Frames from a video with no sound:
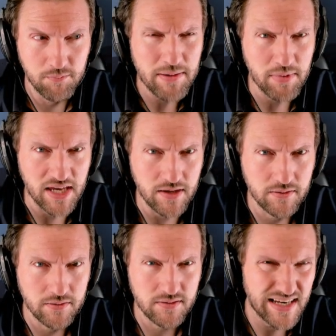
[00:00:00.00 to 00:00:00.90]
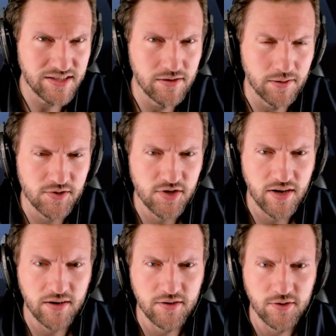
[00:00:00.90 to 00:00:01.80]
Maybe. Stay tuned, I'm going to show
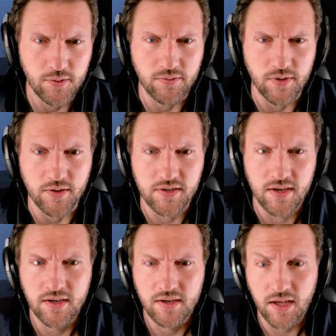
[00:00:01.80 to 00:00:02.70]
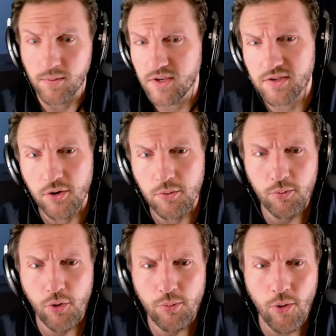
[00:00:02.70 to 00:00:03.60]
you how to do all of those. Can we use a normal
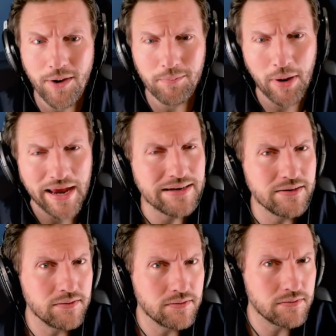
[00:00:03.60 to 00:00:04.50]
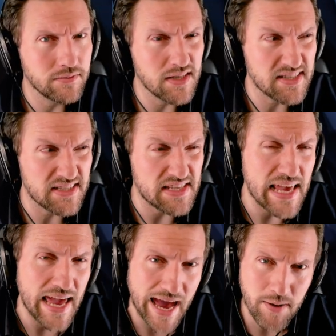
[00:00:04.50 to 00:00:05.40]
ballpoint pen? Is
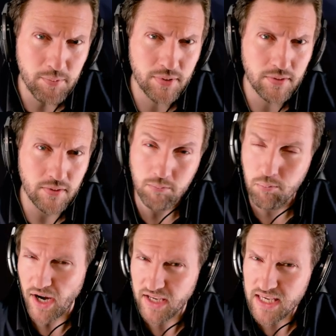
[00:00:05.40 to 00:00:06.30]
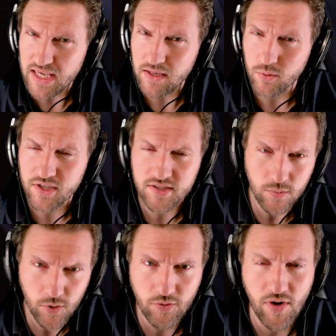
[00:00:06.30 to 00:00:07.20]
the app buggy, or does it
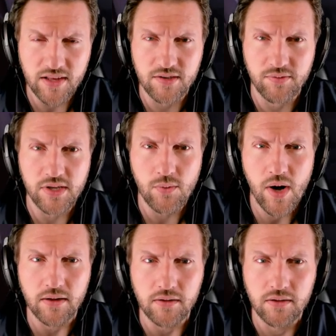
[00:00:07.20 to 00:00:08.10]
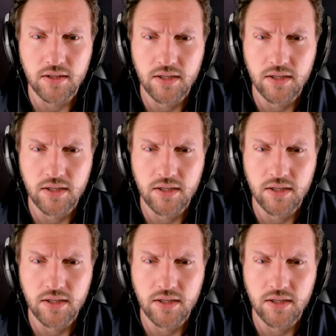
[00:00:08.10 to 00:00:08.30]
work relatively well?